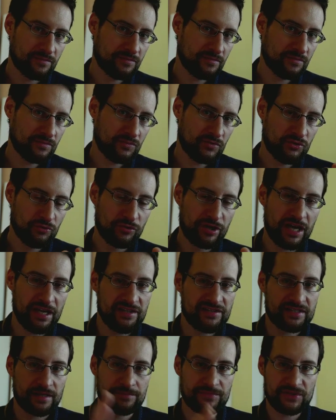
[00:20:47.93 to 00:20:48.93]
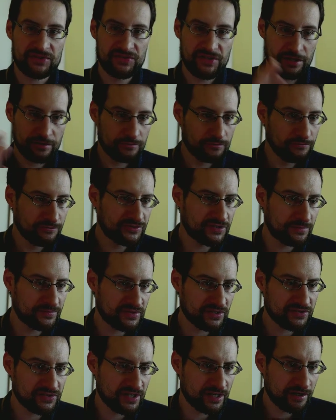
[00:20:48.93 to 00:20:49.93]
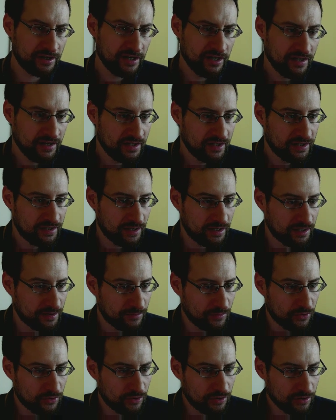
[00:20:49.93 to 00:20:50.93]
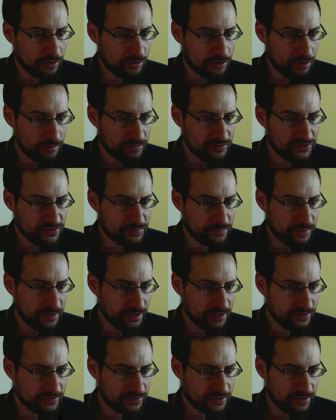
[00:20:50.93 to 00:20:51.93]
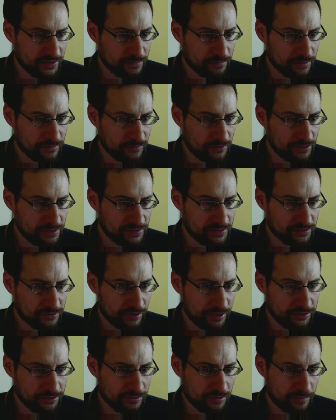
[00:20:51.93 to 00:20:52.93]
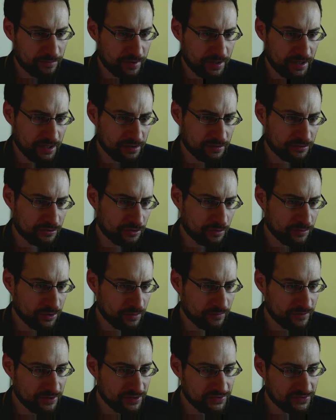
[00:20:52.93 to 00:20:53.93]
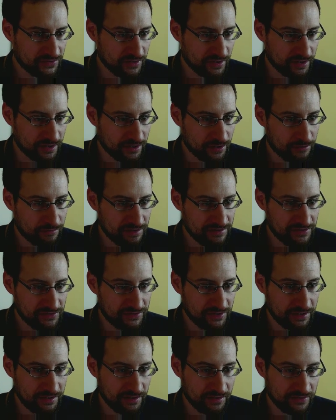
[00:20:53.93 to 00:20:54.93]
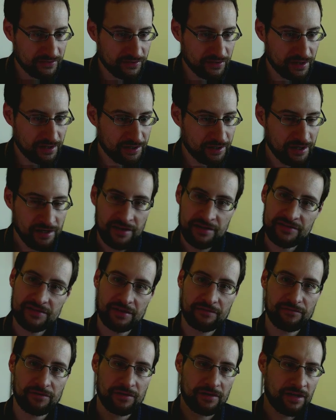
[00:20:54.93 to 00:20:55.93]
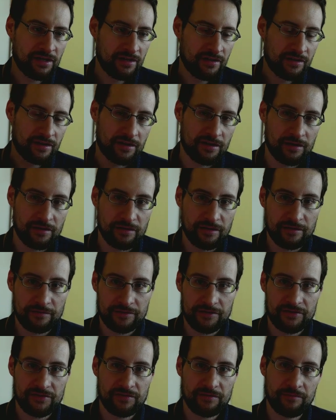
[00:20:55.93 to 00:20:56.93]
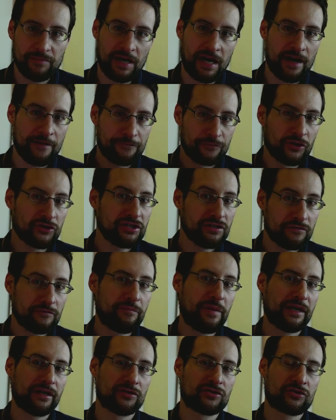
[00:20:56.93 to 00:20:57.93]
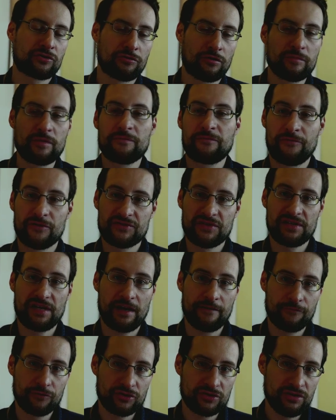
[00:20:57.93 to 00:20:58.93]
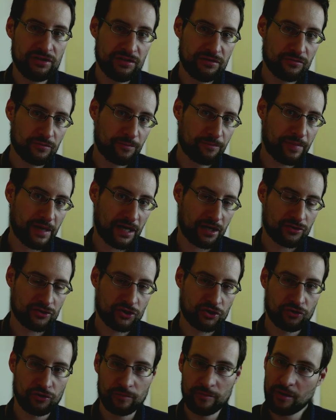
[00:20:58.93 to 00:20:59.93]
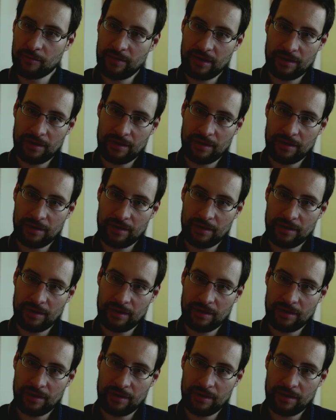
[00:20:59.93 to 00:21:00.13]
you gain something there, you lose something there. More comments make sense. What will try to compile Chromium with crazy settings here. That will. I've not even packaged Chromium for that. I would need to package Chromium. I'm